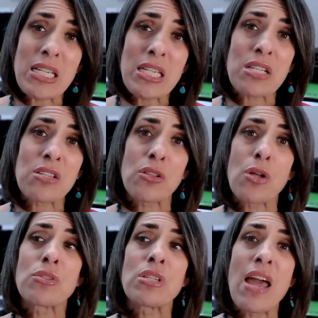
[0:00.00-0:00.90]
you didn't
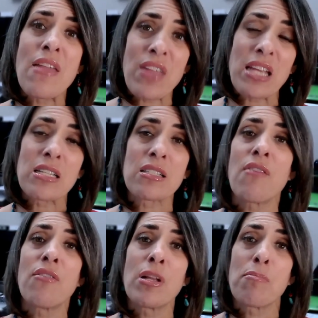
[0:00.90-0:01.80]
disclose it, and they
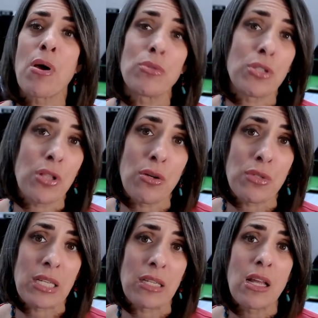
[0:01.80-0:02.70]
discovered it
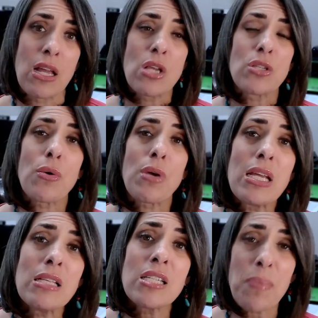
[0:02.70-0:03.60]
post-closing.
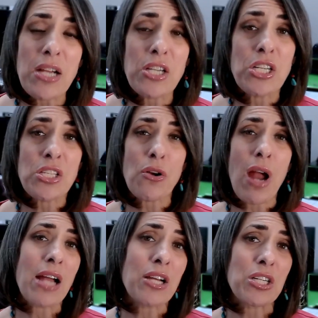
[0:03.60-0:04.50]
So
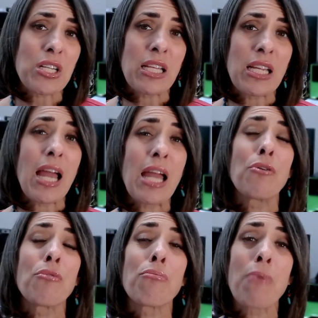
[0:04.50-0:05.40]
inspections are actually
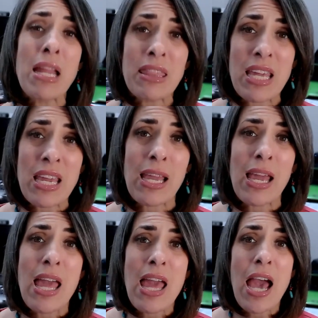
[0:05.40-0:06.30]
a great
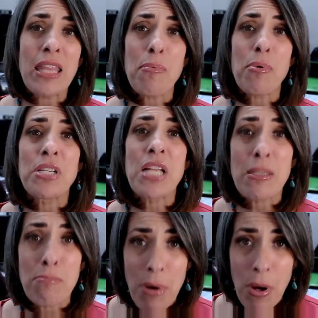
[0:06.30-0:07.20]
thing, and they
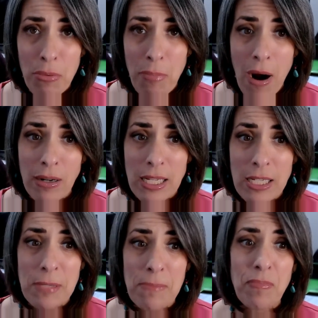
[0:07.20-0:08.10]
protect both
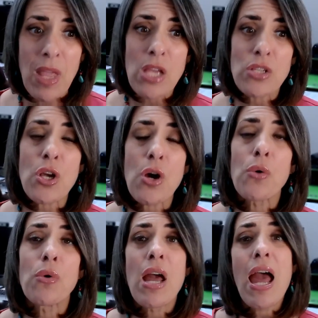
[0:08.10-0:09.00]
parties.
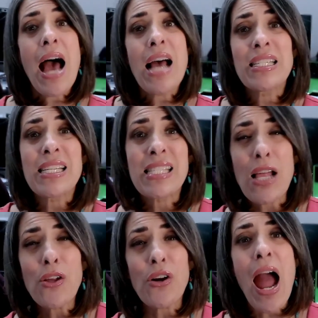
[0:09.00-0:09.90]
So as a
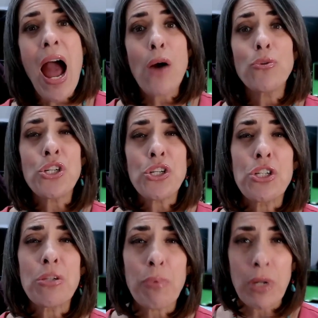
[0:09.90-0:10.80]
seller, how
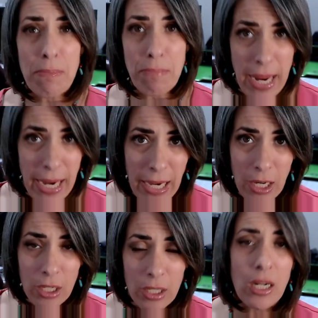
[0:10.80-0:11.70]
should you
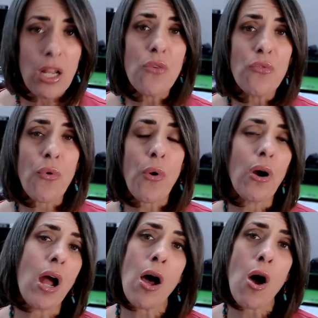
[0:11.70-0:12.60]
prepare
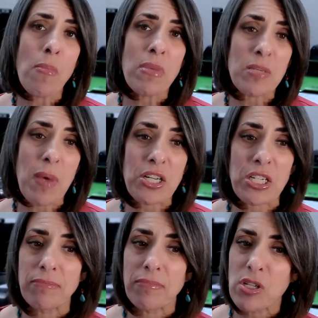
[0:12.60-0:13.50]
for a home
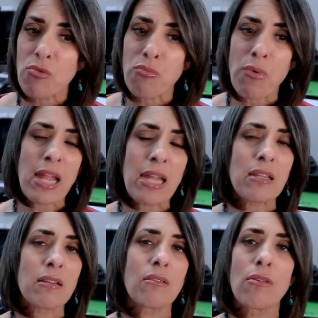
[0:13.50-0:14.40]
inspection?
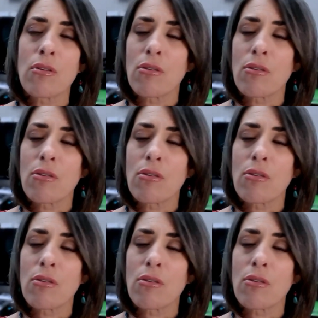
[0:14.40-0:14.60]
Great,